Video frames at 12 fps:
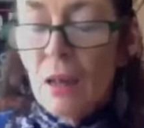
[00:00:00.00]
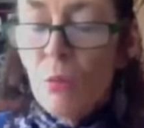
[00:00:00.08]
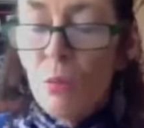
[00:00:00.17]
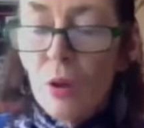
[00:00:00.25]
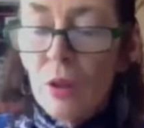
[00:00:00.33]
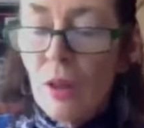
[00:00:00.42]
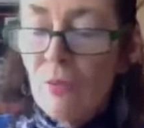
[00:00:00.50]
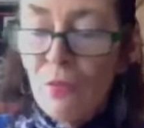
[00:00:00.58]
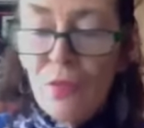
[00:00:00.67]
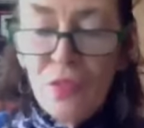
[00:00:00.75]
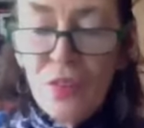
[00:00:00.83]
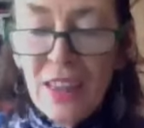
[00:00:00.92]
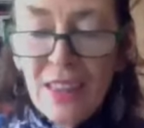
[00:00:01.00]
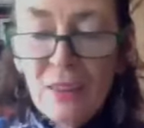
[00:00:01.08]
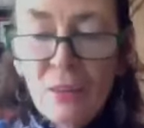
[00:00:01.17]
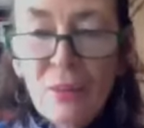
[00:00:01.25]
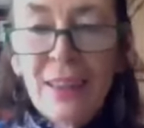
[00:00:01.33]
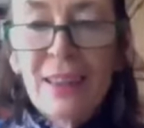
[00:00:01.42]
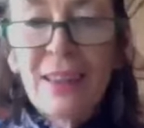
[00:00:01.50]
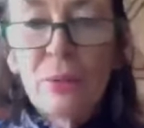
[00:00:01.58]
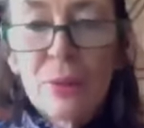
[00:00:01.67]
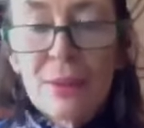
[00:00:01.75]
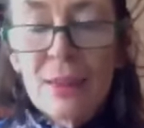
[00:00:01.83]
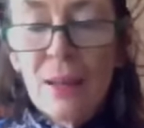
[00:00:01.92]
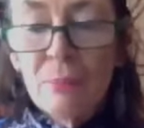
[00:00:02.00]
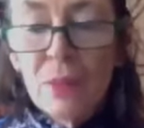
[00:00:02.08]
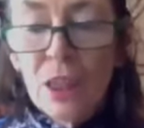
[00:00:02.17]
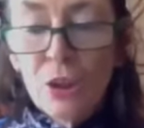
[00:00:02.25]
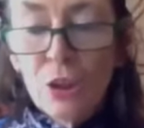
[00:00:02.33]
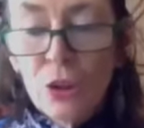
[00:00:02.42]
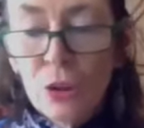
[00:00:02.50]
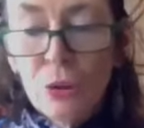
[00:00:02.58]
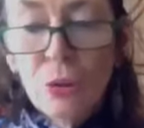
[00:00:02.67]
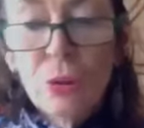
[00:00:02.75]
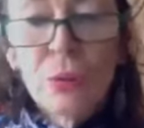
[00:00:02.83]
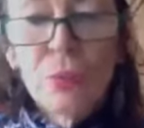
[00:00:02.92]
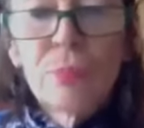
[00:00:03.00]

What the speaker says: What I feel here is happening too,